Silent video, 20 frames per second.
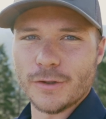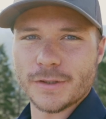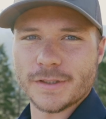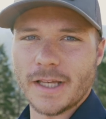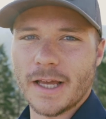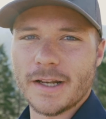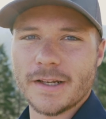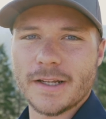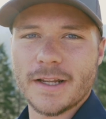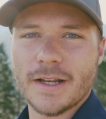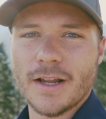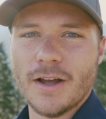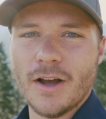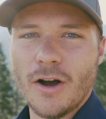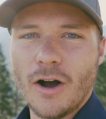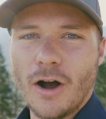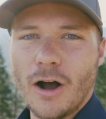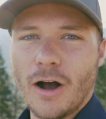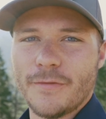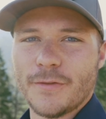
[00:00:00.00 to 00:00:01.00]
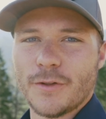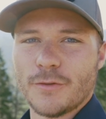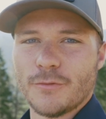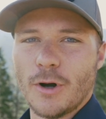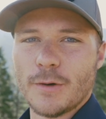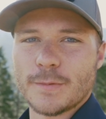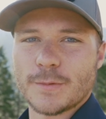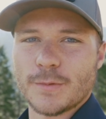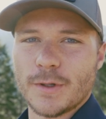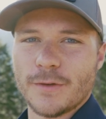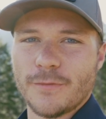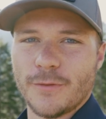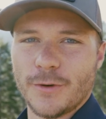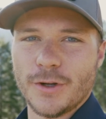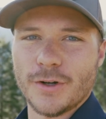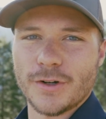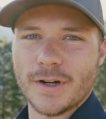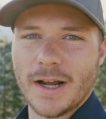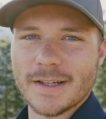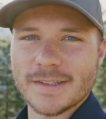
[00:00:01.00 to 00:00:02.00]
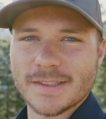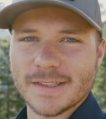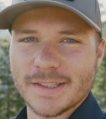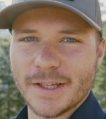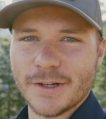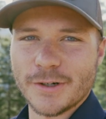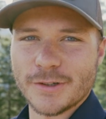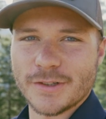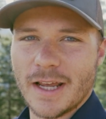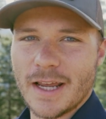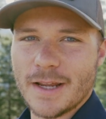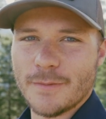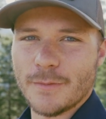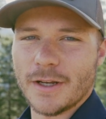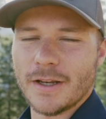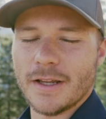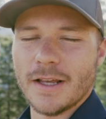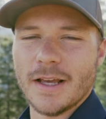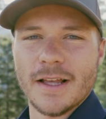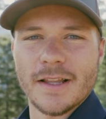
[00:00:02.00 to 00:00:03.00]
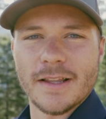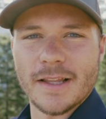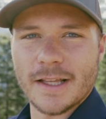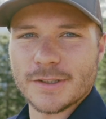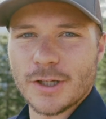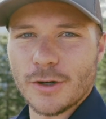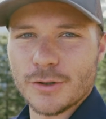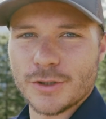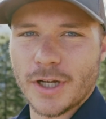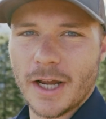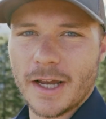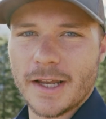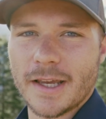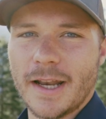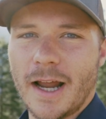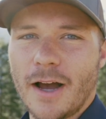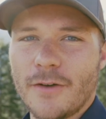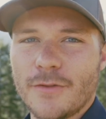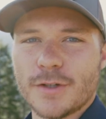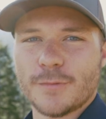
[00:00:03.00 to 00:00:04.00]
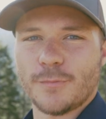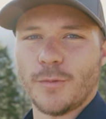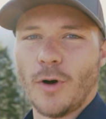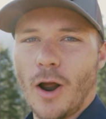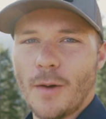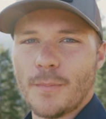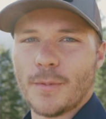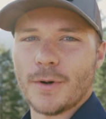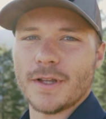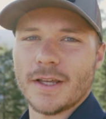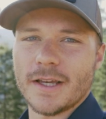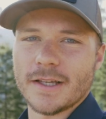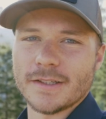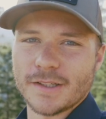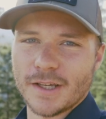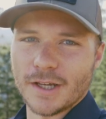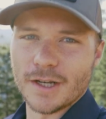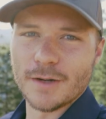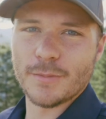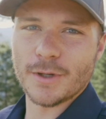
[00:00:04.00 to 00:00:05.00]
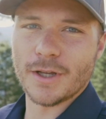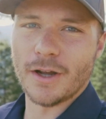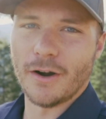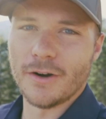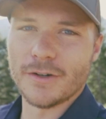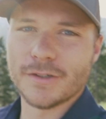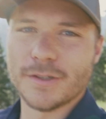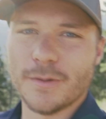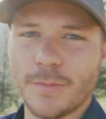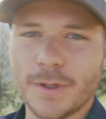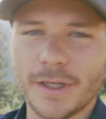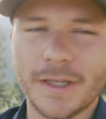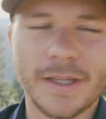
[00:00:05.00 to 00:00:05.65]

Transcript: send it off the rope swing for your guys' entertainment. Let's go check it out. This property is gonna be hard to beat.